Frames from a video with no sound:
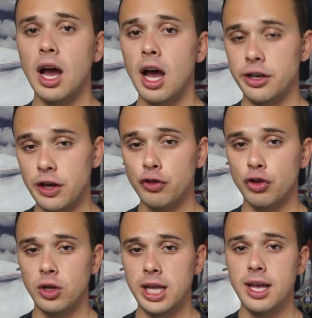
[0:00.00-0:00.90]

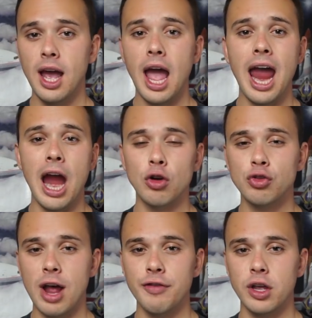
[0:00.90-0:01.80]
Additionally, air
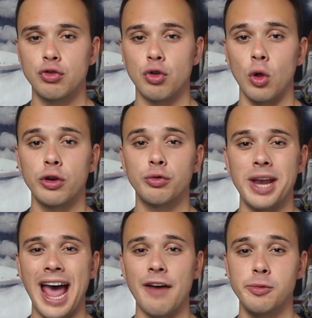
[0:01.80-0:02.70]
traffic controllers
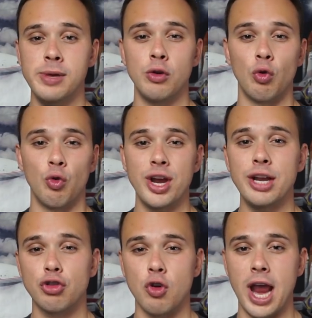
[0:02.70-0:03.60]
would have to be
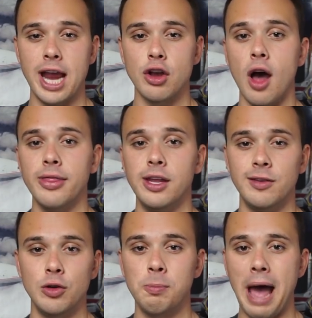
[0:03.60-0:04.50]
retrained on
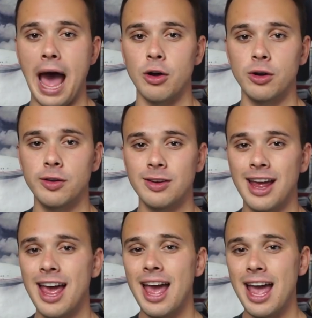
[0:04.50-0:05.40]
these new patterns,
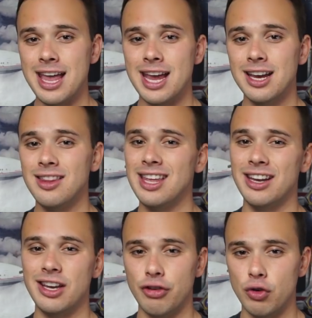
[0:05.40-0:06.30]
and the
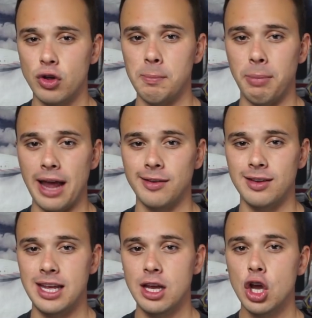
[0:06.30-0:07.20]
additional
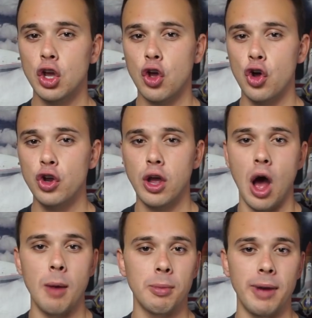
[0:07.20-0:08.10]
complexity could
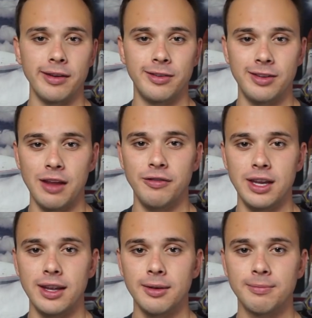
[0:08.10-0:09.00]
compromise safety.